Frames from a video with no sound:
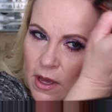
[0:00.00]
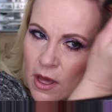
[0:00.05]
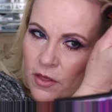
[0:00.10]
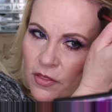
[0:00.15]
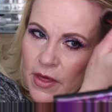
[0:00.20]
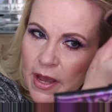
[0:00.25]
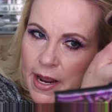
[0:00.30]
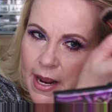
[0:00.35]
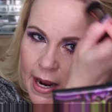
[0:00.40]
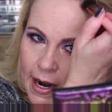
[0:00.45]

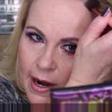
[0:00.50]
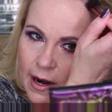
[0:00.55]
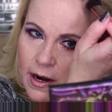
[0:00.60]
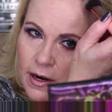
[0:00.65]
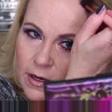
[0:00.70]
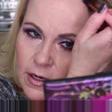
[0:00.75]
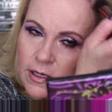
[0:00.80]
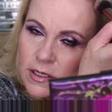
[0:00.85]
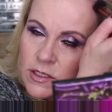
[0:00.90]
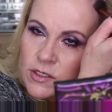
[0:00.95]
the
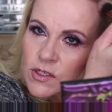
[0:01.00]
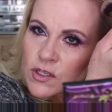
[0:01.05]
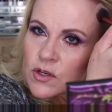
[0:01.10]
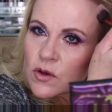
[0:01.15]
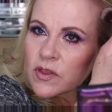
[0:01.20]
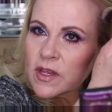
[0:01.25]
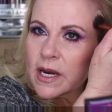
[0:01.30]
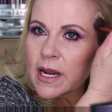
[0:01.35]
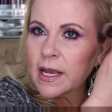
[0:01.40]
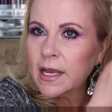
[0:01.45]
hair so
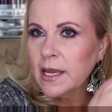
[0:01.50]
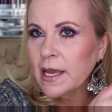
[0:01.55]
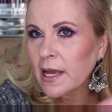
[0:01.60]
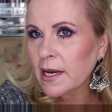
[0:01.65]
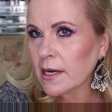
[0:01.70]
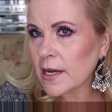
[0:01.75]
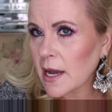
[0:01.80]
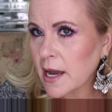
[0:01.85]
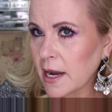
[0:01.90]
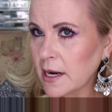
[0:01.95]
that it
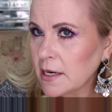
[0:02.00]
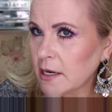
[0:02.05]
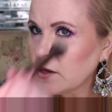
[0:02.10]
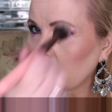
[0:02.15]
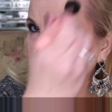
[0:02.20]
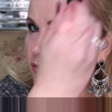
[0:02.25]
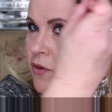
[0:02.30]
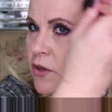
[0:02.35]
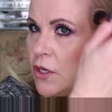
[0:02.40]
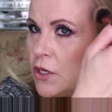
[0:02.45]
can kind
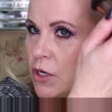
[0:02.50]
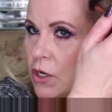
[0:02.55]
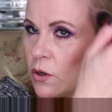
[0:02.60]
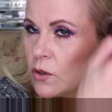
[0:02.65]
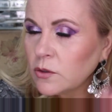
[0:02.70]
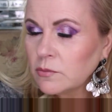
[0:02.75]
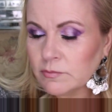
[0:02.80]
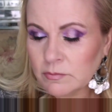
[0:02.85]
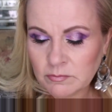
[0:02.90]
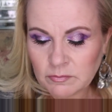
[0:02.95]
of, you
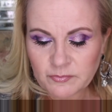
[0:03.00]
know,